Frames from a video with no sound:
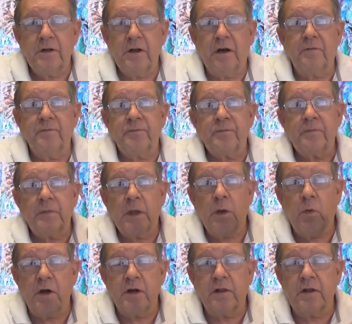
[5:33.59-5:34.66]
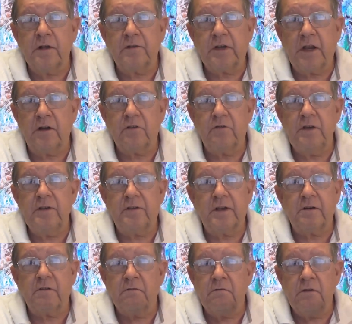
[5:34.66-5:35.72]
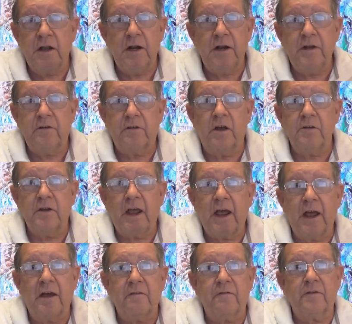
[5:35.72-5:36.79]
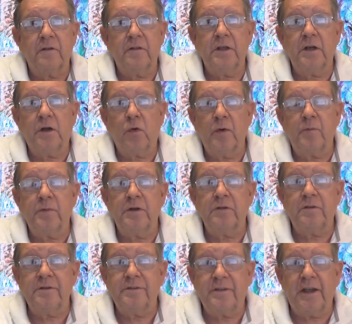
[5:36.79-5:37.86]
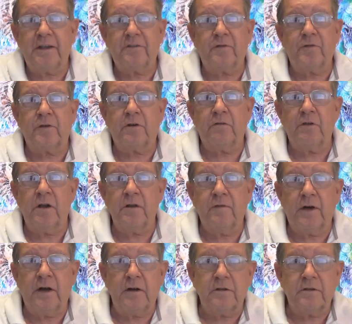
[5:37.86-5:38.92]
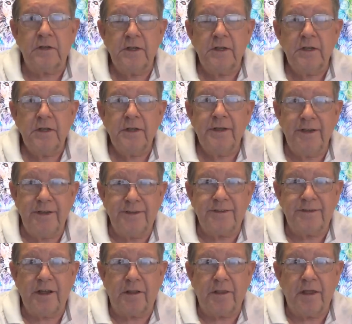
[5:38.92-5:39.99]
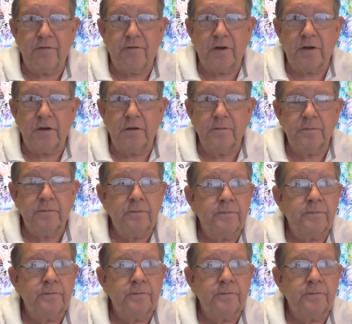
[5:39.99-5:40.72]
Now, one of those countries that really don't have the equipment to test for coronavirus is South Africa.